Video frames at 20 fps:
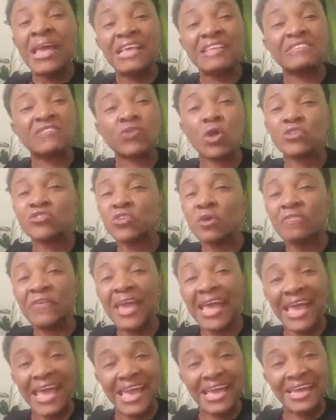is thoughts
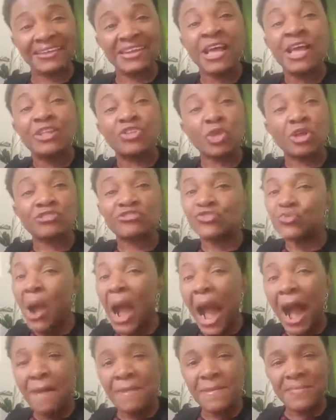of hate, thoughts to
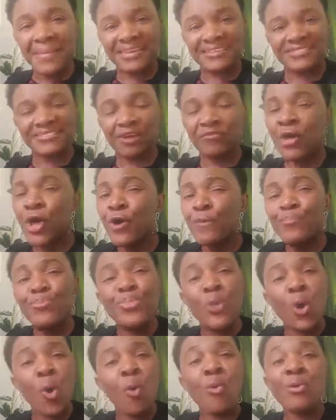harm myself,
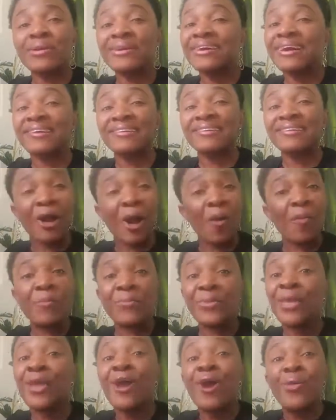no one can
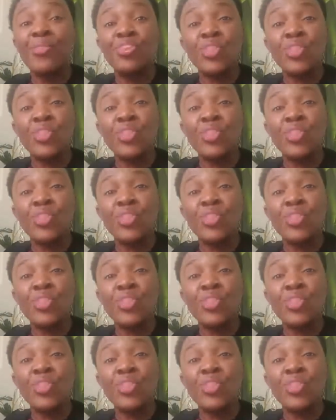help me.